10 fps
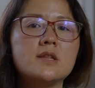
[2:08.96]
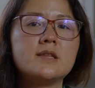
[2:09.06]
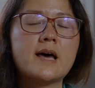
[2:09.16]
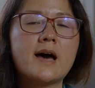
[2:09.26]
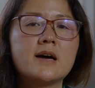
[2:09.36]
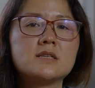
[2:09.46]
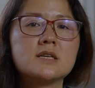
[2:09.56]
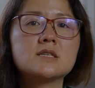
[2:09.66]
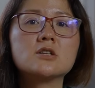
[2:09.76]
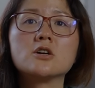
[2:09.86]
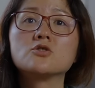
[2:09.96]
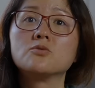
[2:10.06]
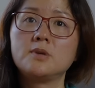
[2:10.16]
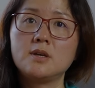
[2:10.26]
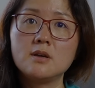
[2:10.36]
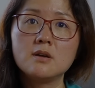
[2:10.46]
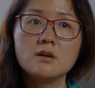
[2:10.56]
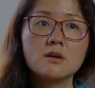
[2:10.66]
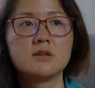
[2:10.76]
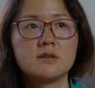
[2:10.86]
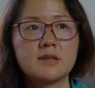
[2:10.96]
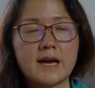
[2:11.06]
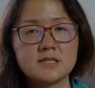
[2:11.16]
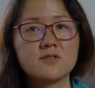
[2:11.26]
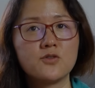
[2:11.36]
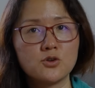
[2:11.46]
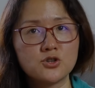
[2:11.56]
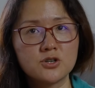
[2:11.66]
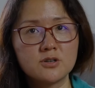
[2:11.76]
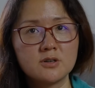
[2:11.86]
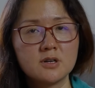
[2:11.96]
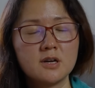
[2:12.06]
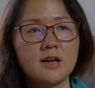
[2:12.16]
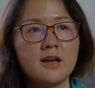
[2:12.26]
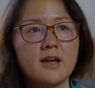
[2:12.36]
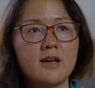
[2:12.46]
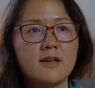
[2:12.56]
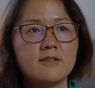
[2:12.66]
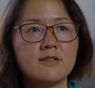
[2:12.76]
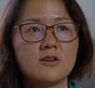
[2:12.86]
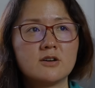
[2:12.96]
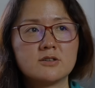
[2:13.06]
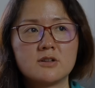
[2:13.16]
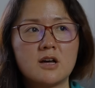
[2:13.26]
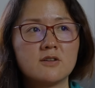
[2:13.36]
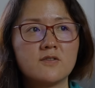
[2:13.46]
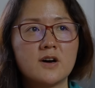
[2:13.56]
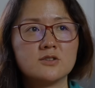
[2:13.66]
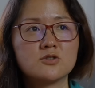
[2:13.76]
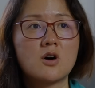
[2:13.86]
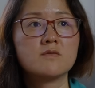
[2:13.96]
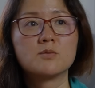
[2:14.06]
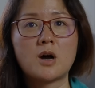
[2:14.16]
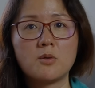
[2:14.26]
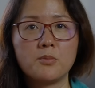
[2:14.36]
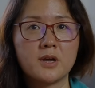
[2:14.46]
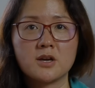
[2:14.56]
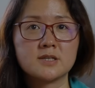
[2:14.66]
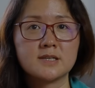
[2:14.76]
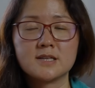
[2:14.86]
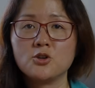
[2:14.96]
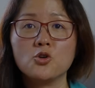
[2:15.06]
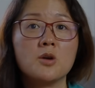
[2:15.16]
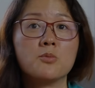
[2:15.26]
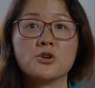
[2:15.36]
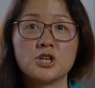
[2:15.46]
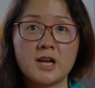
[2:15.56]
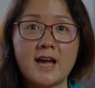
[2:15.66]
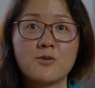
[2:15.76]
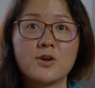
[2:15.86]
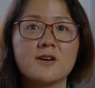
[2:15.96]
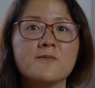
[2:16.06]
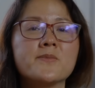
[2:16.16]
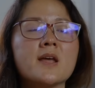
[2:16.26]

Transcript: That is clear to me. That's the future. And there's a lot of unsolved problem because it's a new emerging area.